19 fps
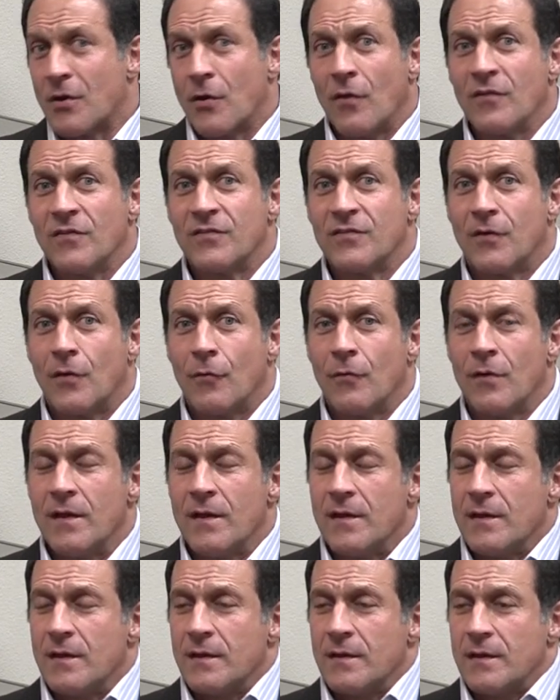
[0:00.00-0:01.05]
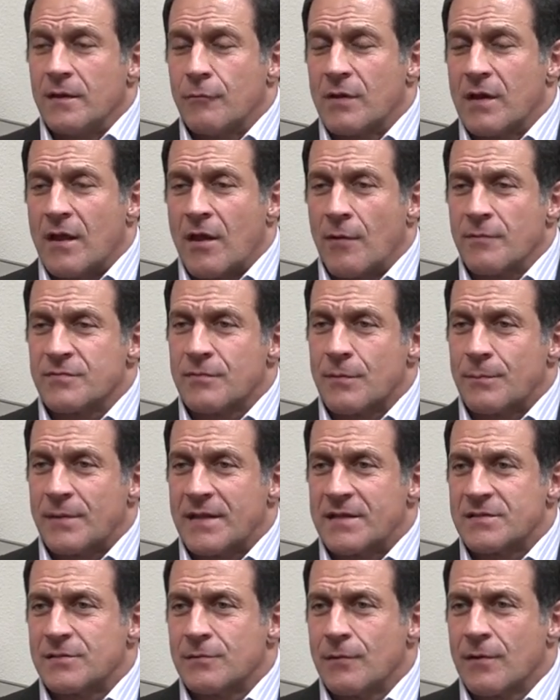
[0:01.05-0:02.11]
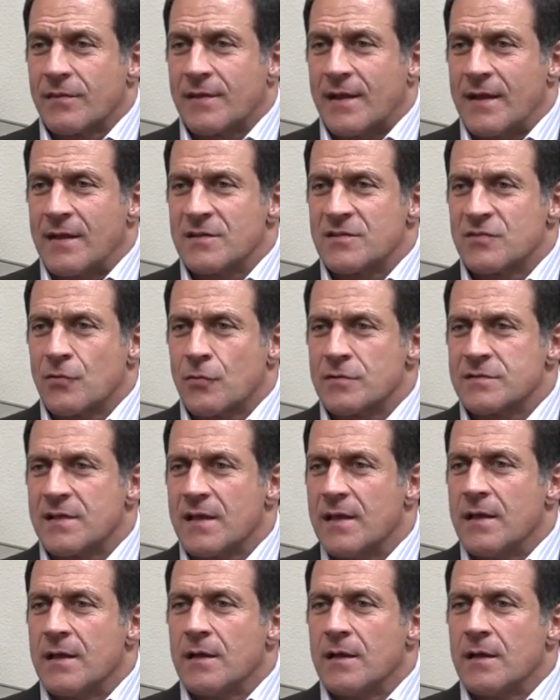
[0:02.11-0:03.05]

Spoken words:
also, when it helps replenish glutathione stores,